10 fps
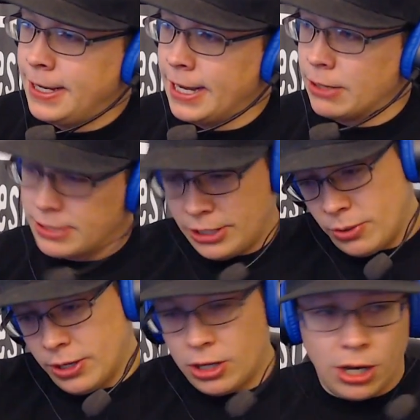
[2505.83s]
And I was like, you
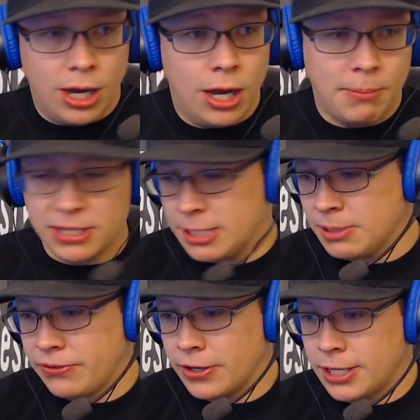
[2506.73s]
know what? My
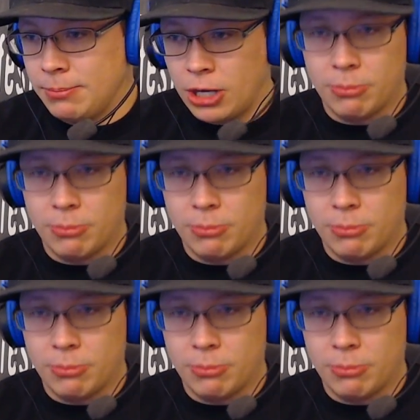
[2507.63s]
stomach's fucked up.